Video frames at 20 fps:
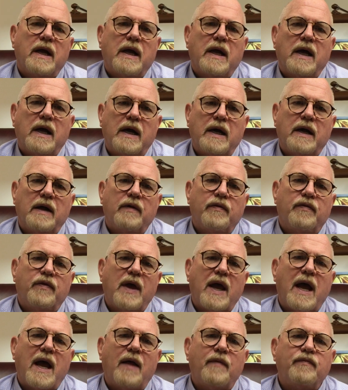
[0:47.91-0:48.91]

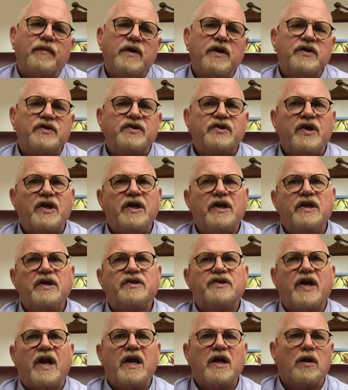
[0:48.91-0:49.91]
that this
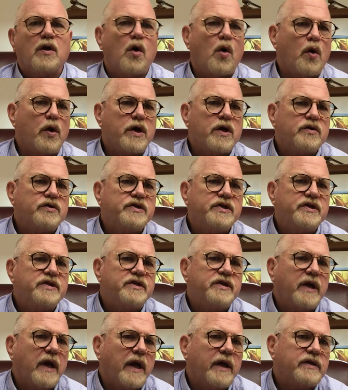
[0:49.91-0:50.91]
is a loyalty
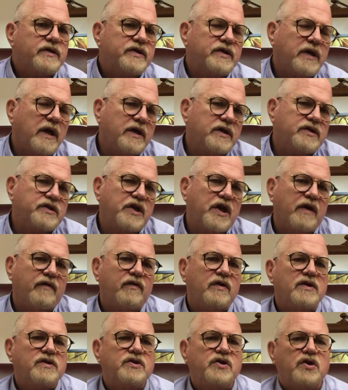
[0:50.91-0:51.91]
test that is
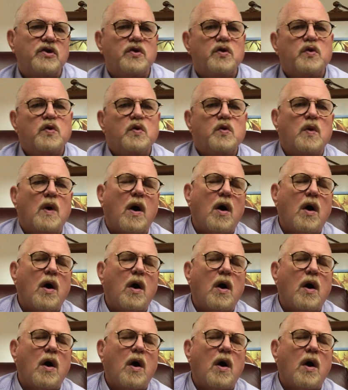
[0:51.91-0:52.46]
given to